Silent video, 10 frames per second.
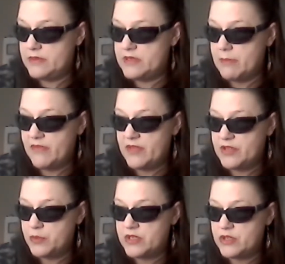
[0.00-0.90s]
Some of
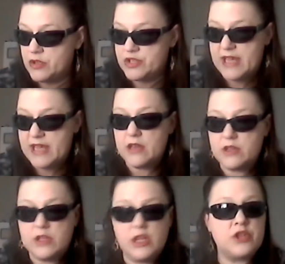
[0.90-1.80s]
his research,
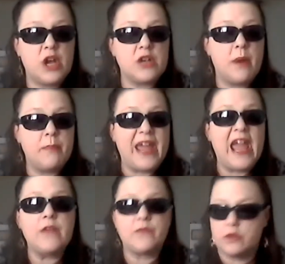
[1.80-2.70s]
again, talked about
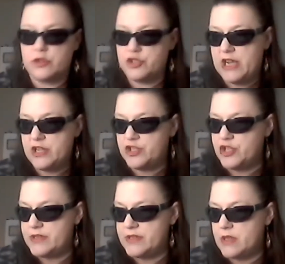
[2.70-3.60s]
behavioral
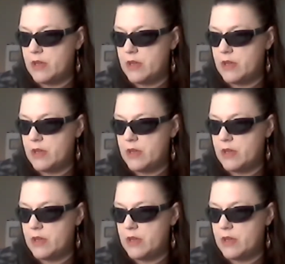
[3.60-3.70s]
changes.